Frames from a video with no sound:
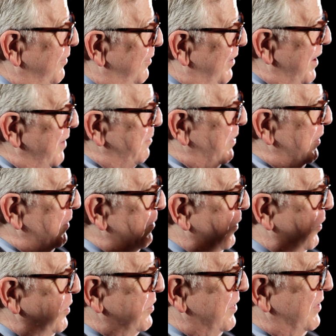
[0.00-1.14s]
that
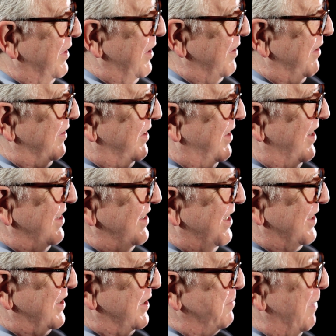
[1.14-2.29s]
portrait, that
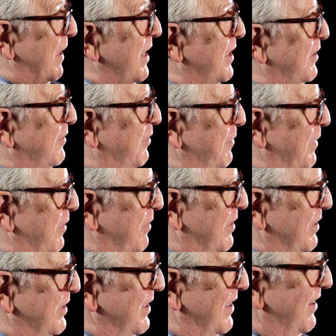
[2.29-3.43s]
context is painted for me
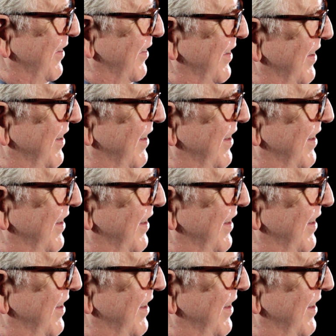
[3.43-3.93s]
with the sound.